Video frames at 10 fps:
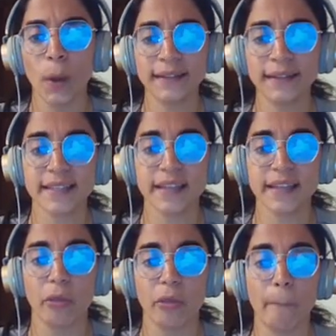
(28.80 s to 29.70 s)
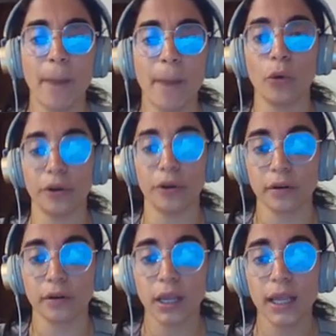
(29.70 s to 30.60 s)
What is the power?
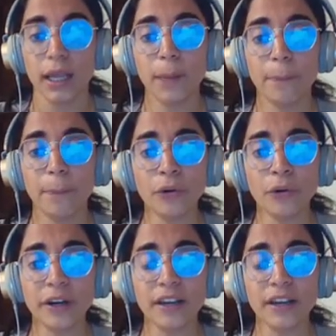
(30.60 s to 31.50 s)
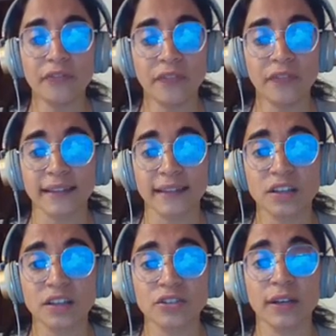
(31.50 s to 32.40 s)
A power, in
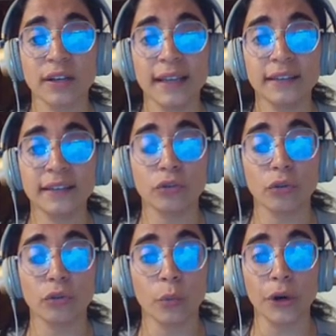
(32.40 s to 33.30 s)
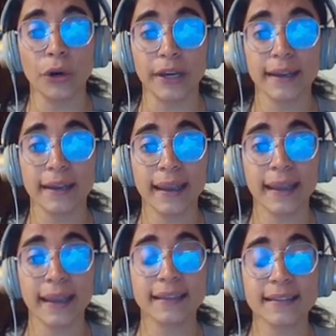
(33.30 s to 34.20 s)
fact, is related to the work
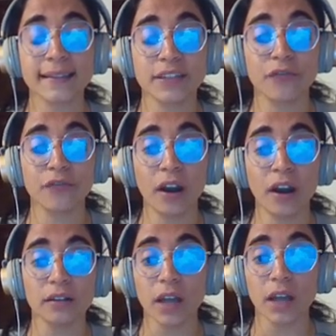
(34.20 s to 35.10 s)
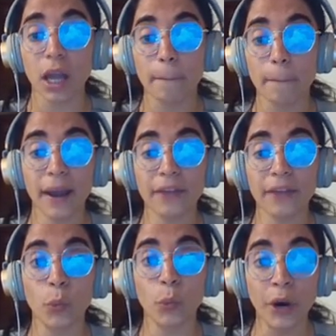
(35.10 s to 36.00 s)
and it's defined by
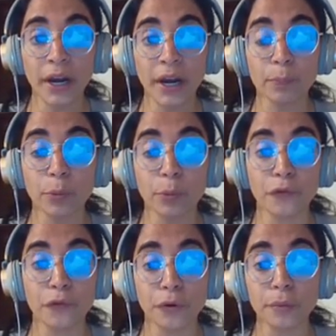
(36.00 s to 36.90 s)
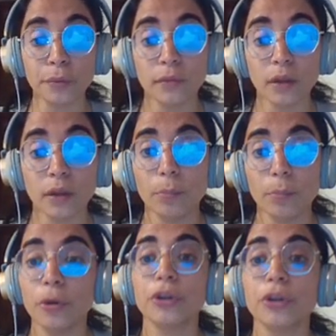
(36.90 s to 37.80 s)
the work performed
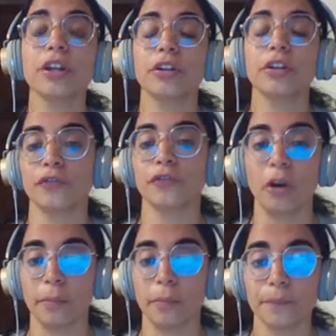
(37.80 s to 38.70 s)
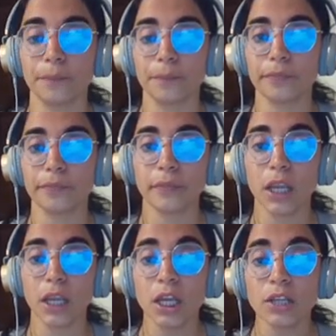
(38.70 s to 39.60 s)
per unit of time.
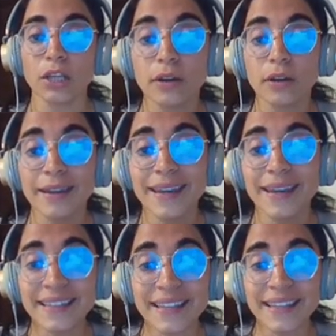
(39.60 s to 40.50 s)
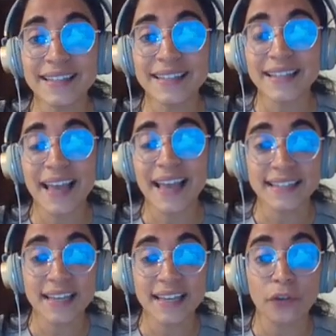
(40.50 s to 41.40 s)
So it is
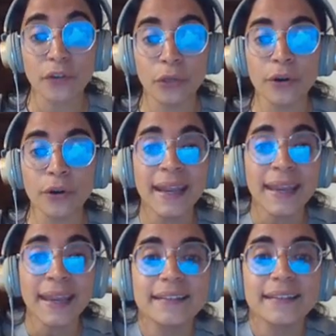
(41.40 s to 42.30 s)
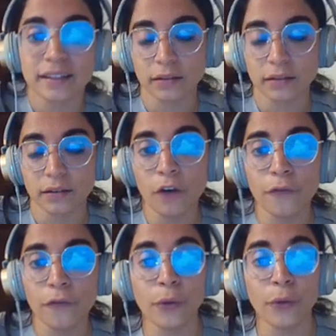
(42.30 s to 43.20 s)
as if the rate
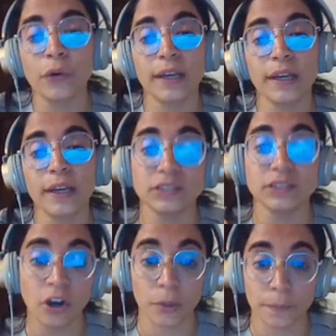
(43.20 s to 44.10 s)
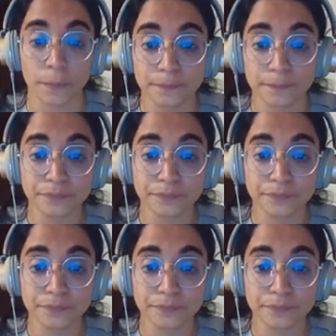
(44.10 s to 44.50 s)
of the work in time.